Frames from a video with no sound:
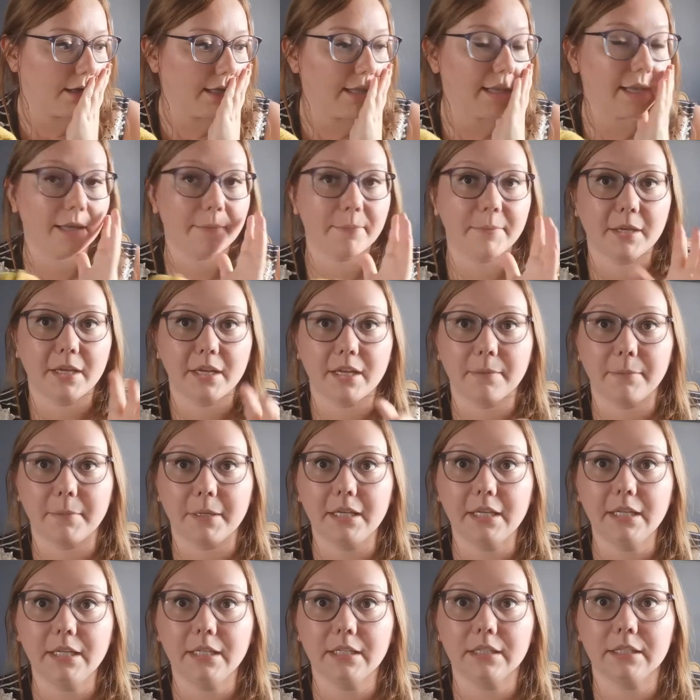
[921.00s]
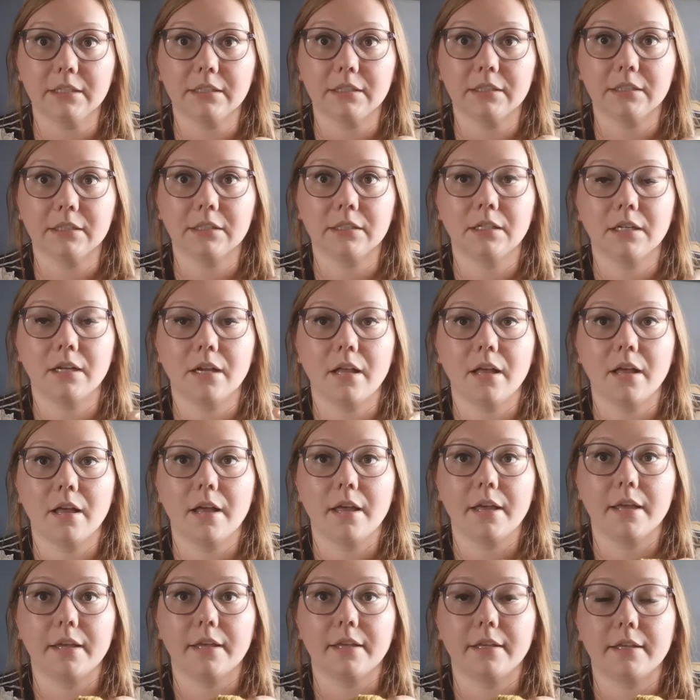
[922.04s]
La Bien-Aimée.
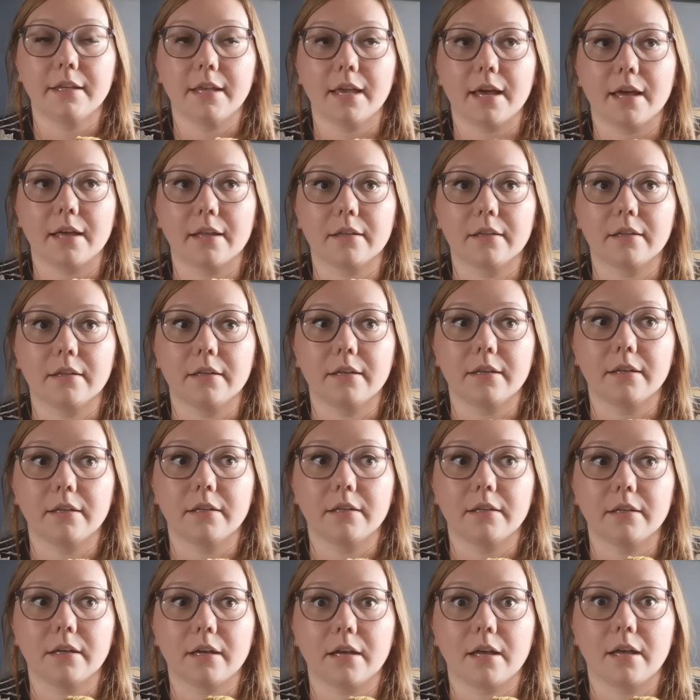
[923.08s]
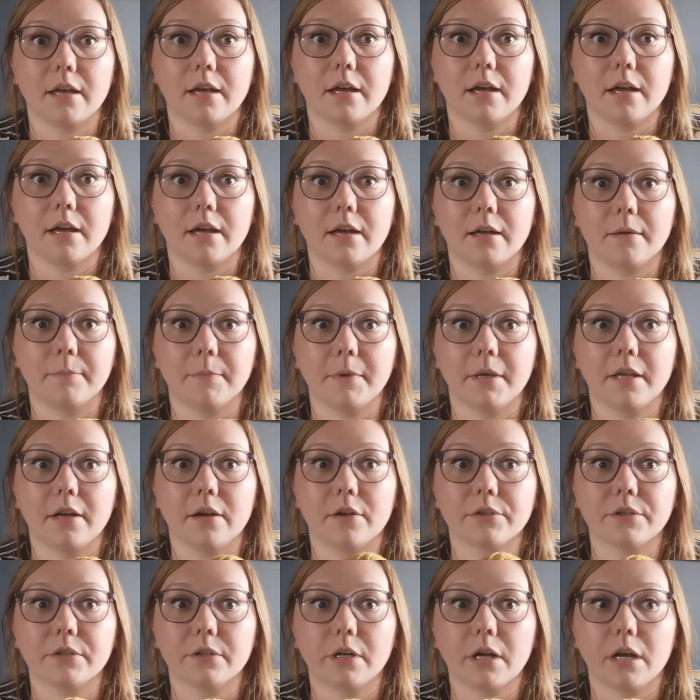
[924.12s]
Yeah. It
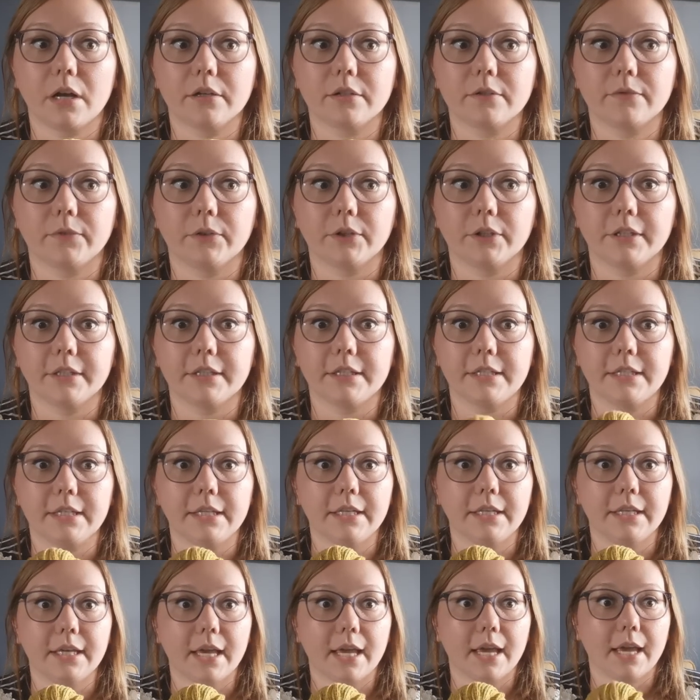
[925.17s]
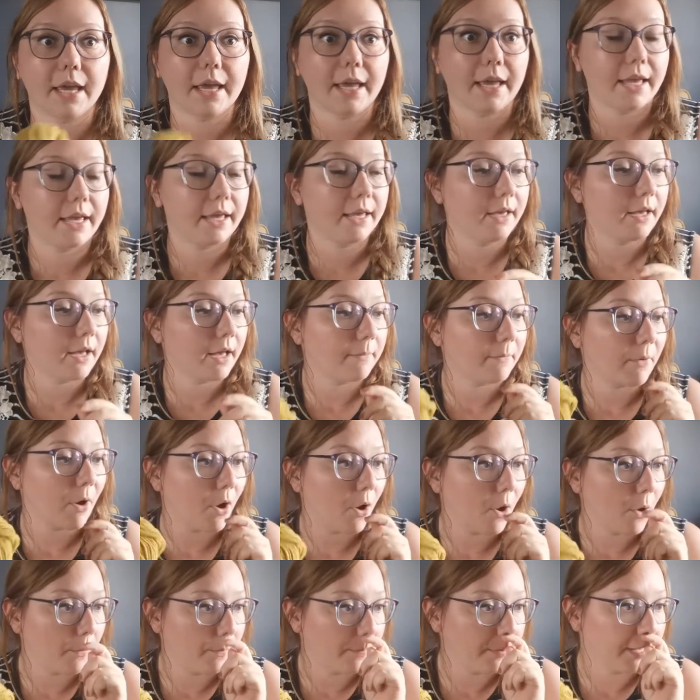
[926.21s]
also calls for a DK. I'm
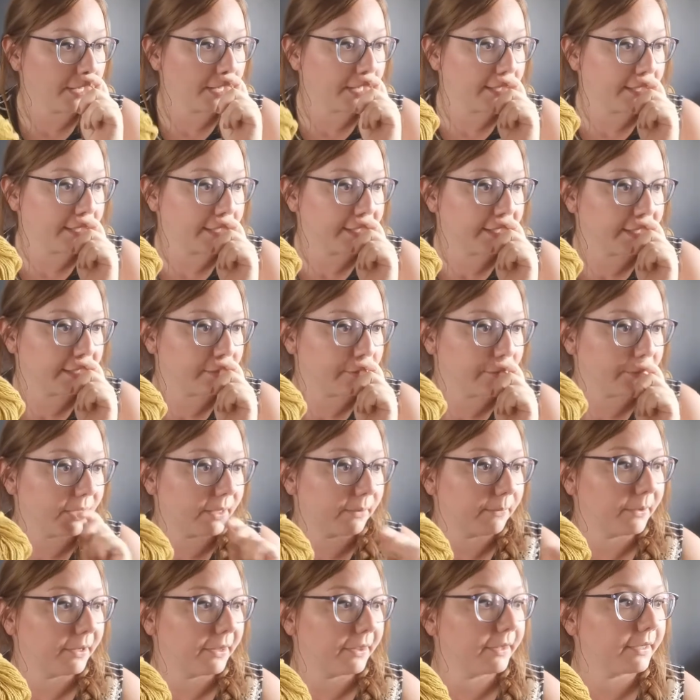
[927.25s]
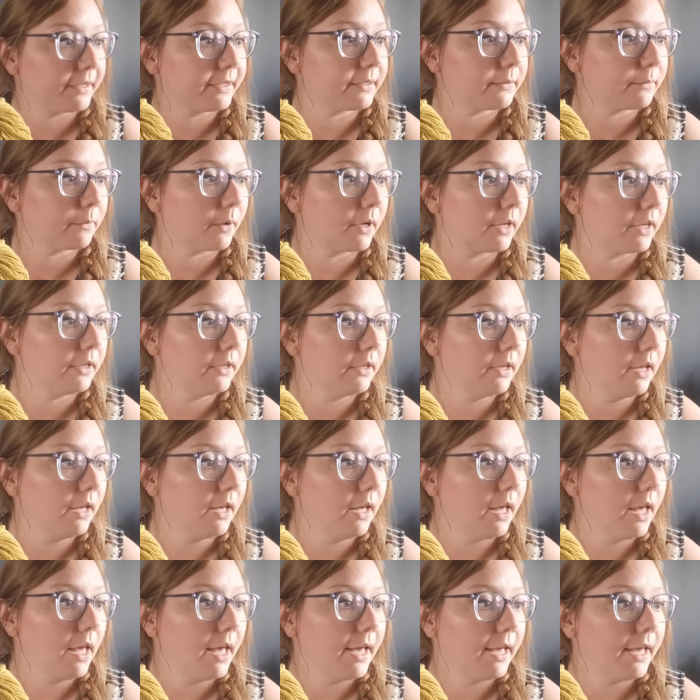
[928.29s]
hoping I can get away with this one.
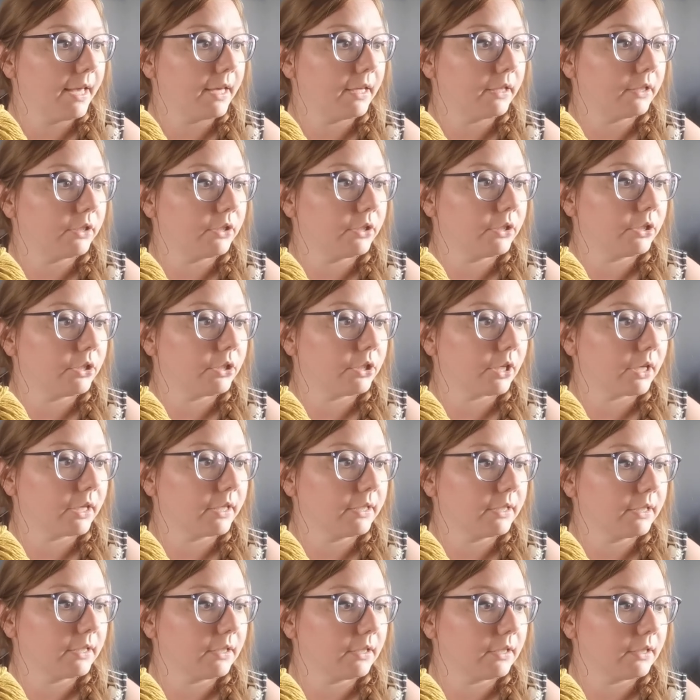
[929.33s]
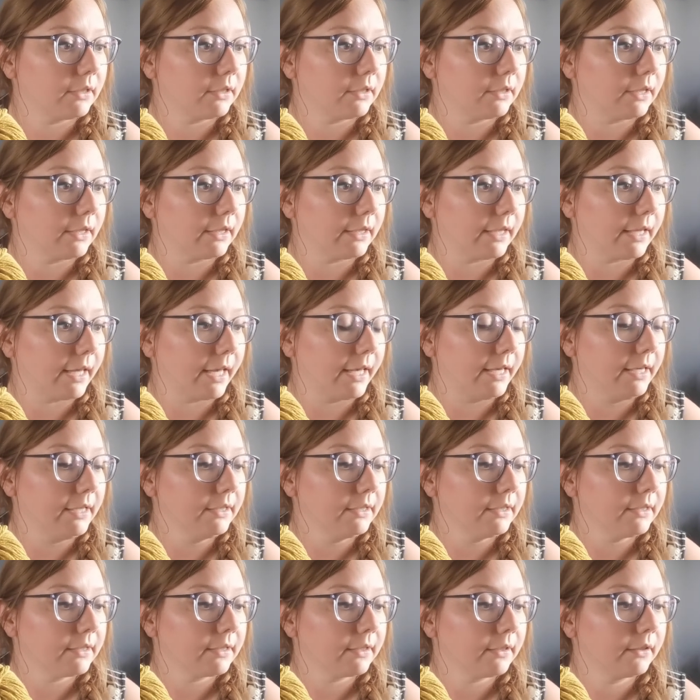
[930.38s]
It's just
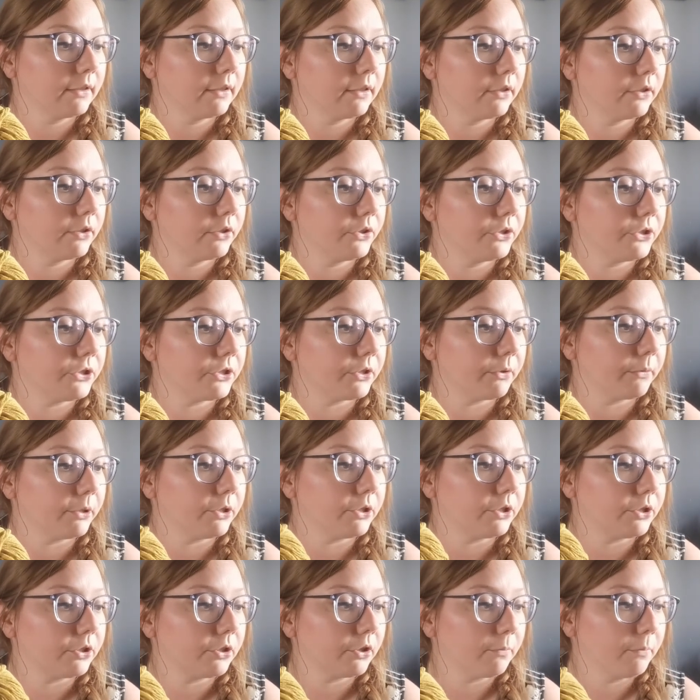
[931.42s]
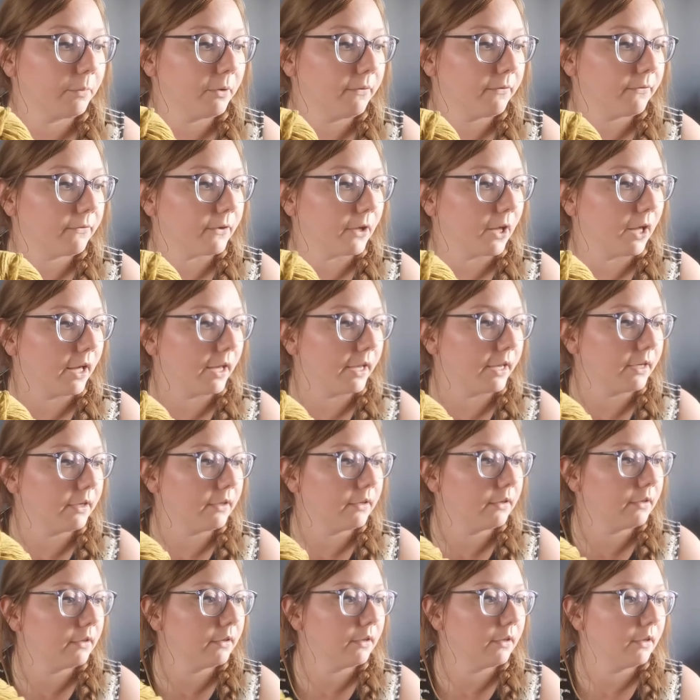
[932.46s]
lace, so it should be fine
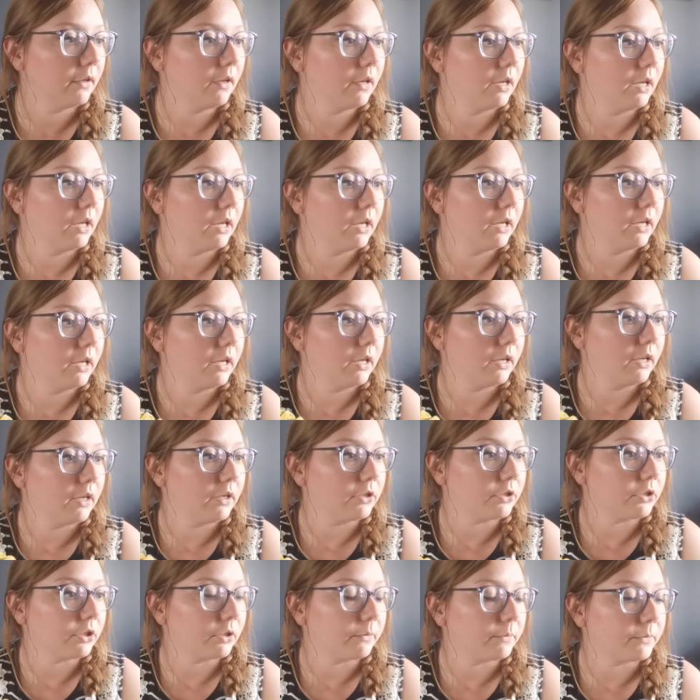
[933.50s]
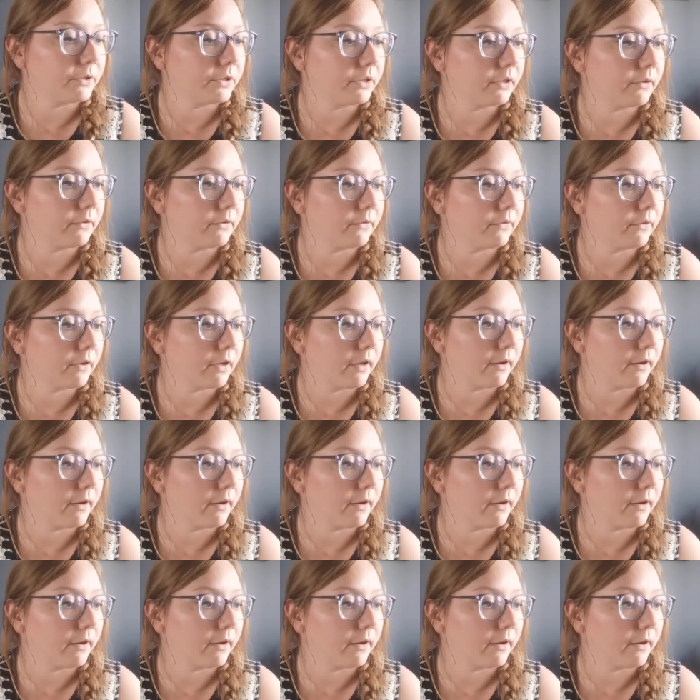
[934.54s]
in terms of